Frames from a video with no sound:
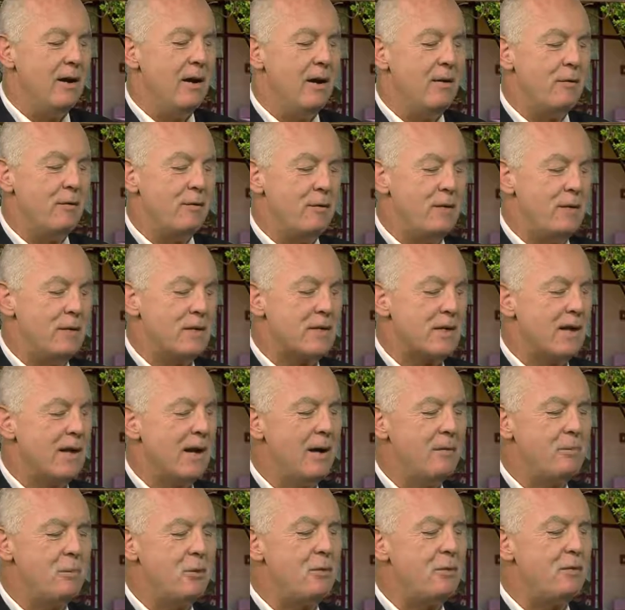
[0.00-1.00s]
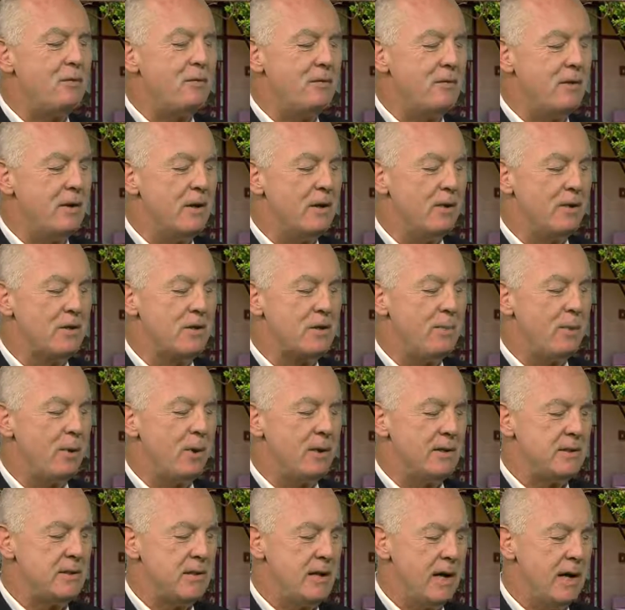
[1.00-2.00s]
Every time you feel a
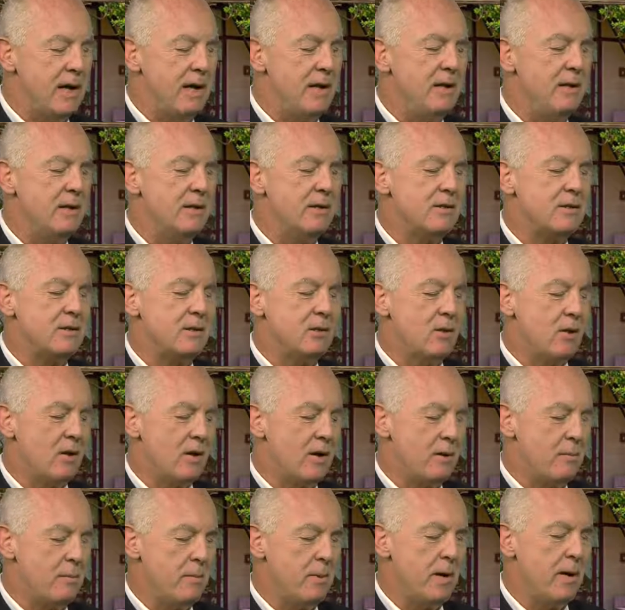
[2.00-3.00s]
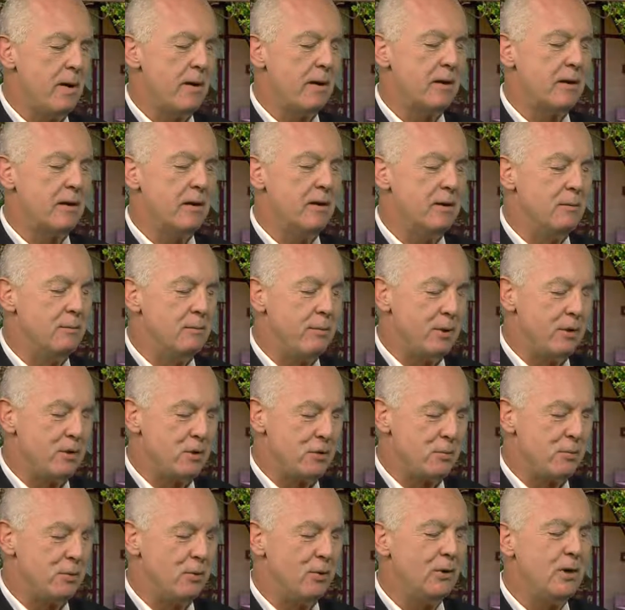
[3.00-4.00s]
spontaneous, an automatic, a
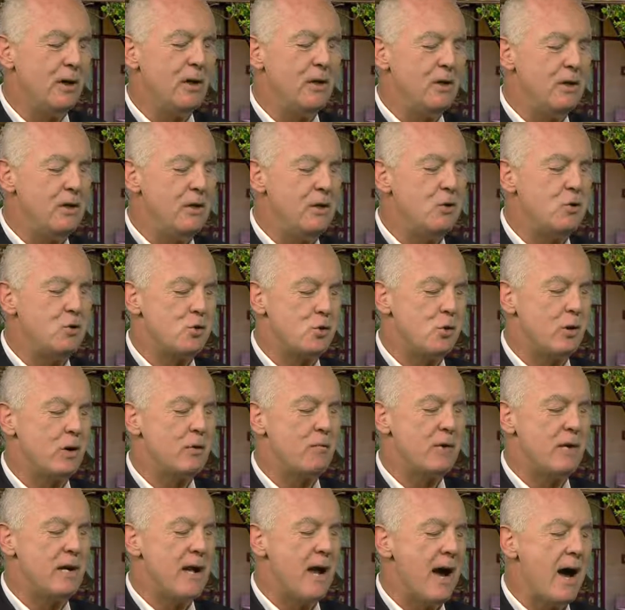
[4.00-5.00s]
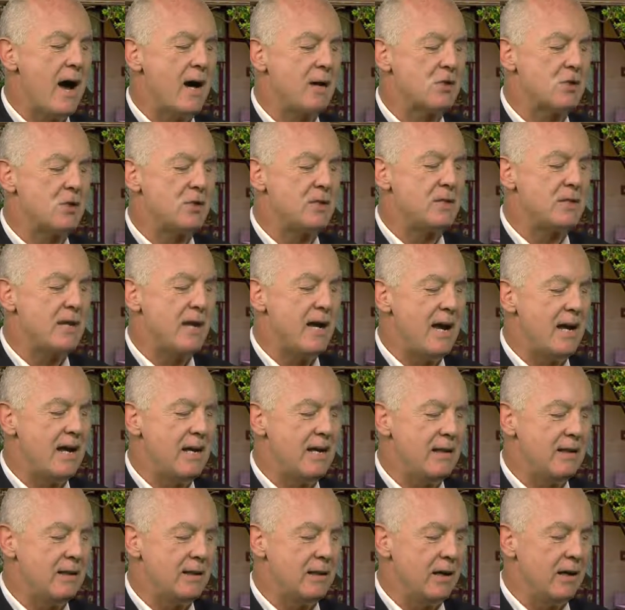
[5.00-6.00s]
habitual, a knee-jerk reaction to
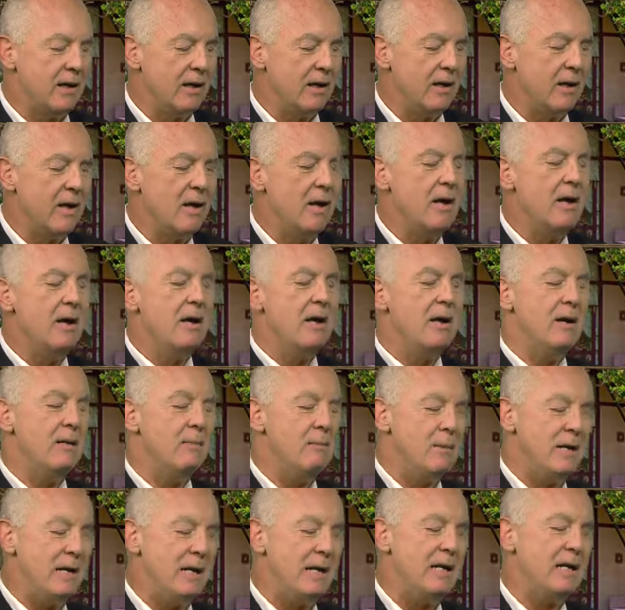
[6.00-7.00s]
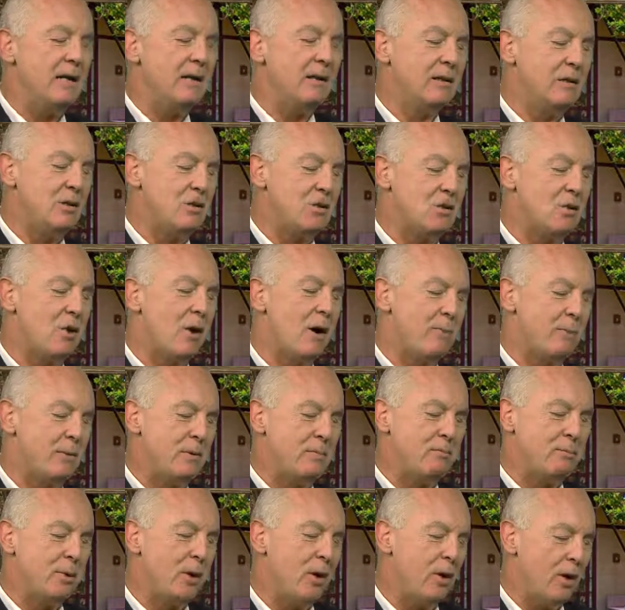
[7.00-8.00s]
anything, immediately stop
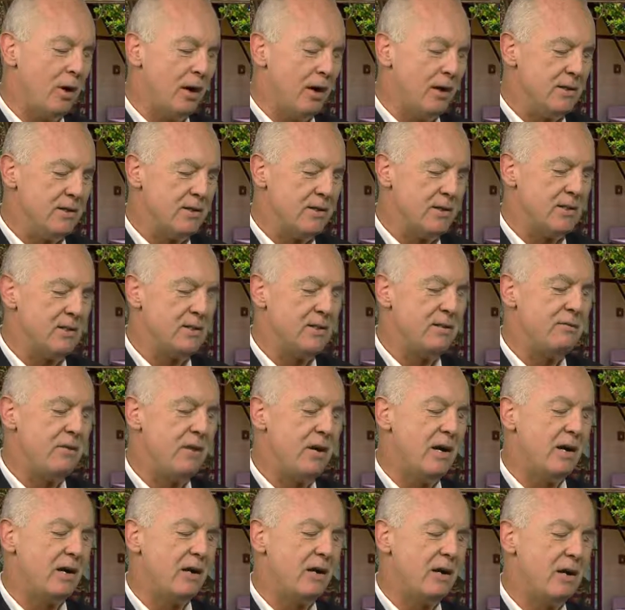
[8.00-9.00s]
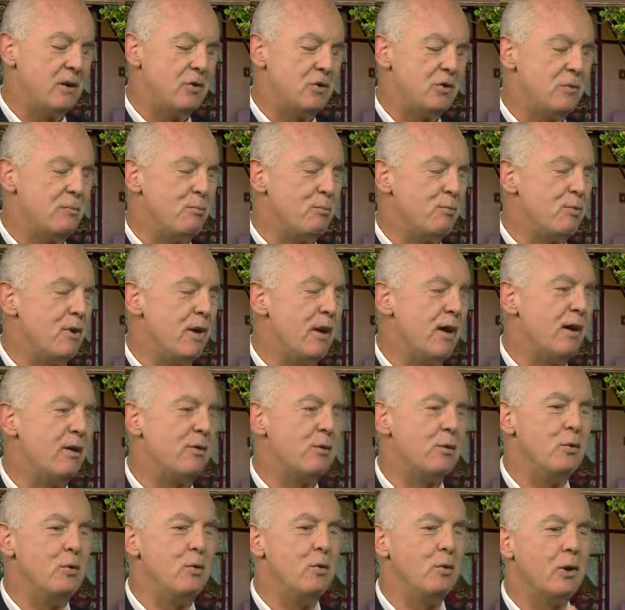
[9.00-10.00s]
and pause as if you had to catch your
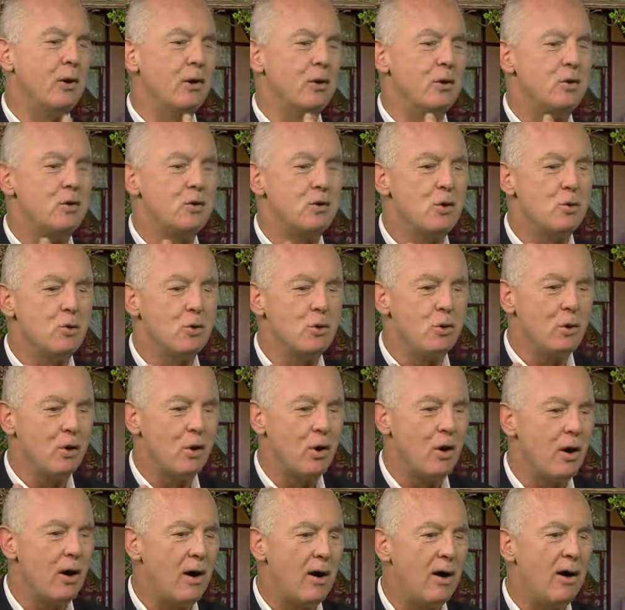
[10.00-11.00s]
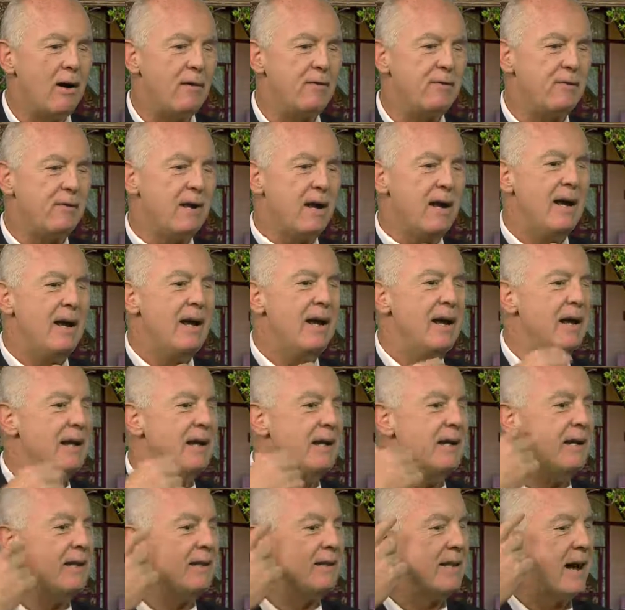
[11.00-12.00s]
breath or you're going to choke or cough.
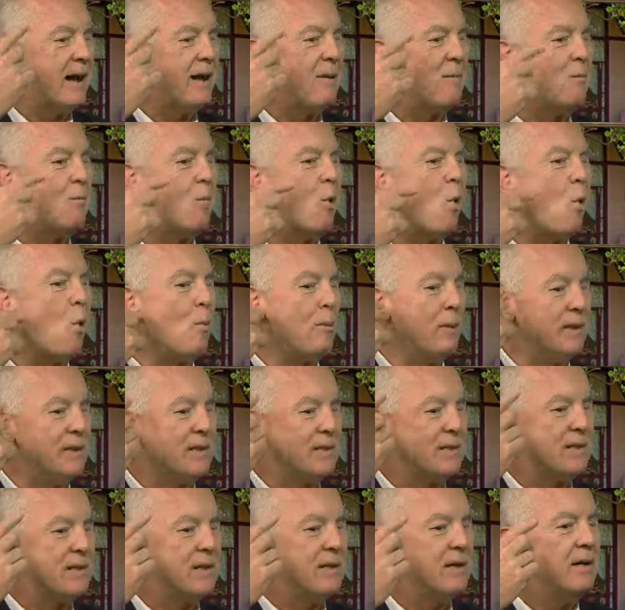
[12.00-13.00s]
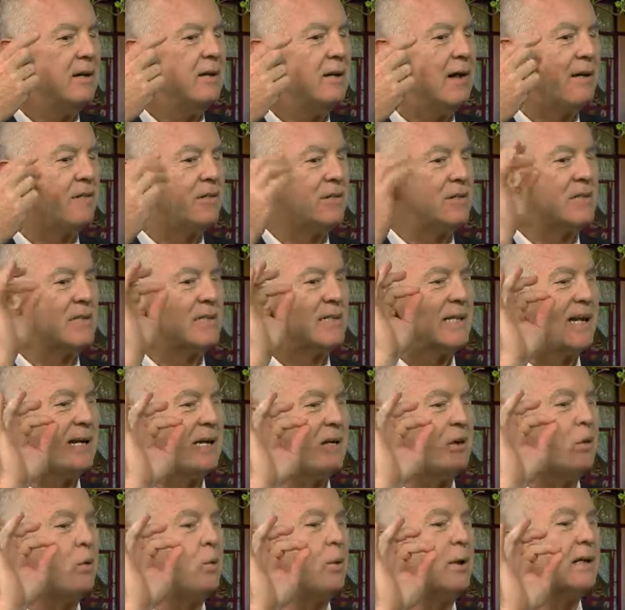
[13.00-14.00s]
And at that moment, have a
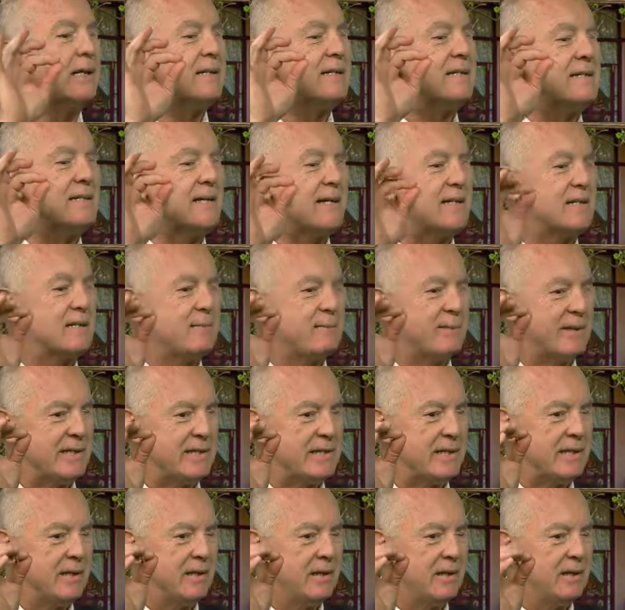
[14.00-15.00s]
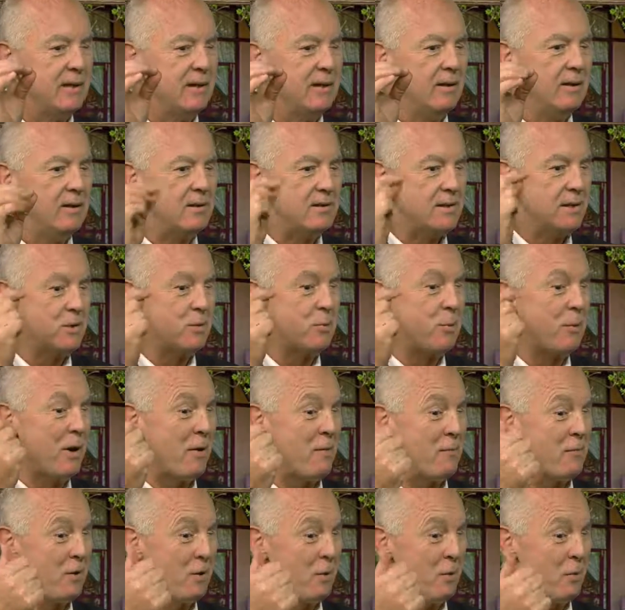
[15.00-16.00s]
slight, quick assessment. Is this what
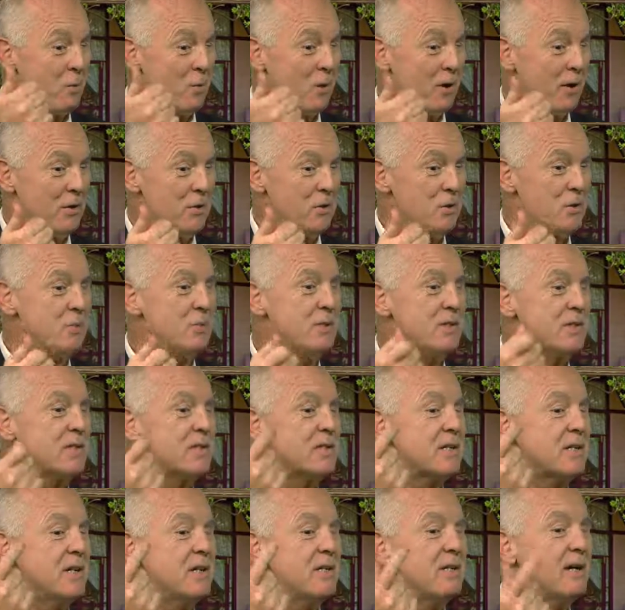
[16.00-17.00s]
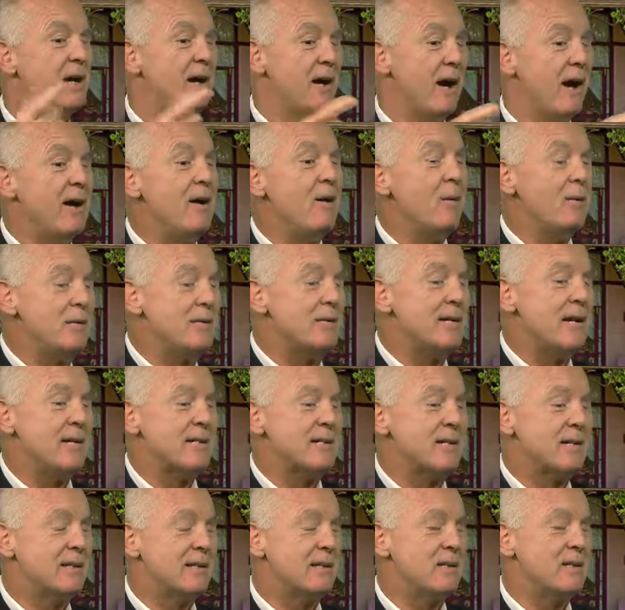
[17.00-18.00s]
I really want to do? I always
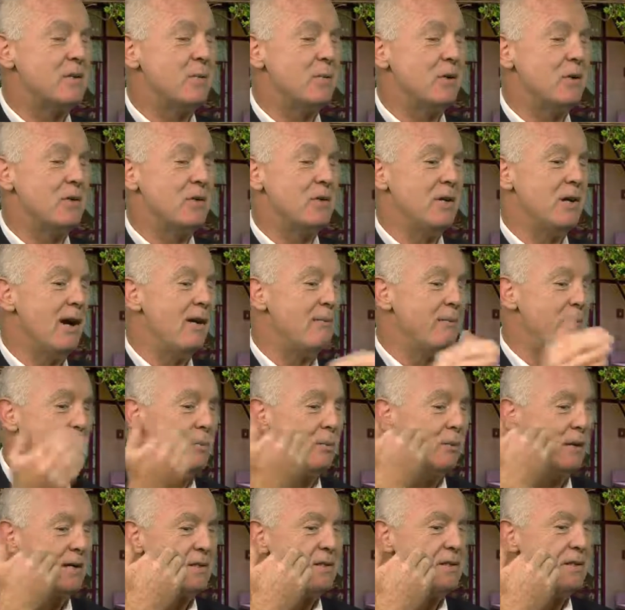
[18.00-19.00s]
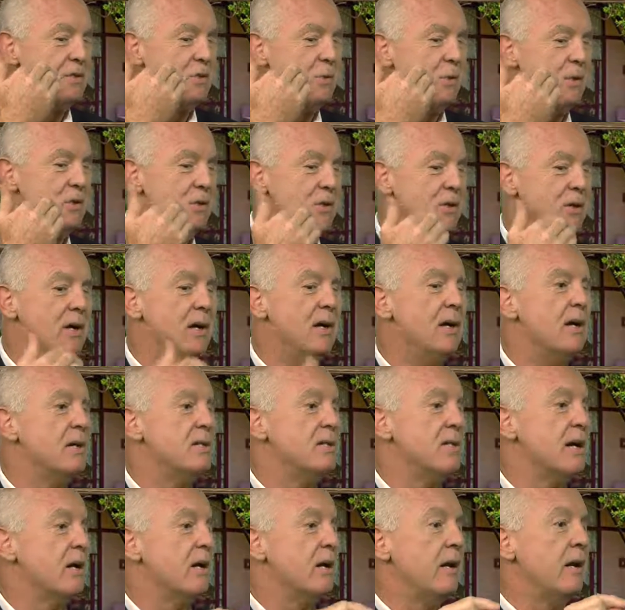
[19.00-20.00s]
ask this question, have people ask this question,
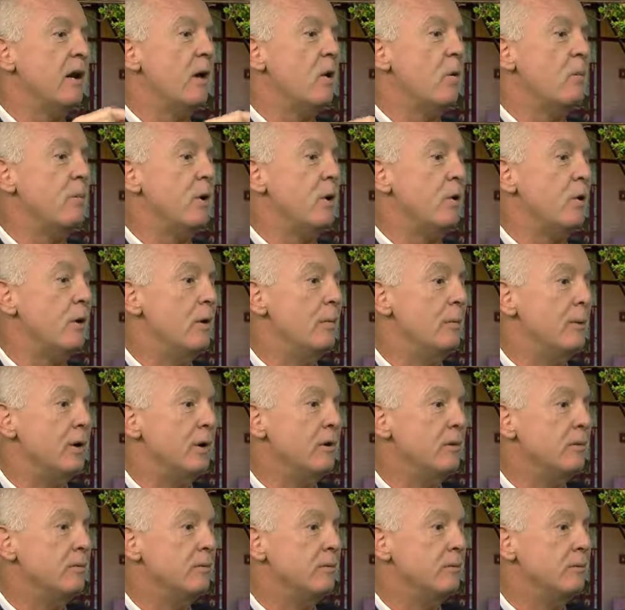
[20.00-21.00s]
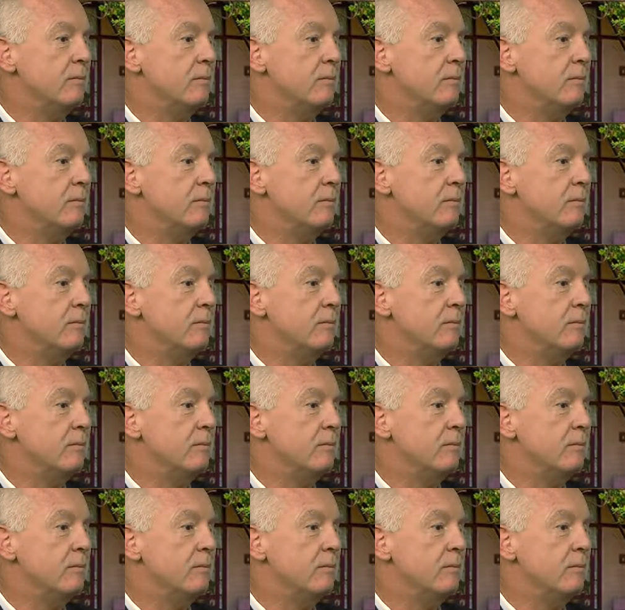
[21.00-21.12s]
is that going to help me or hurt me?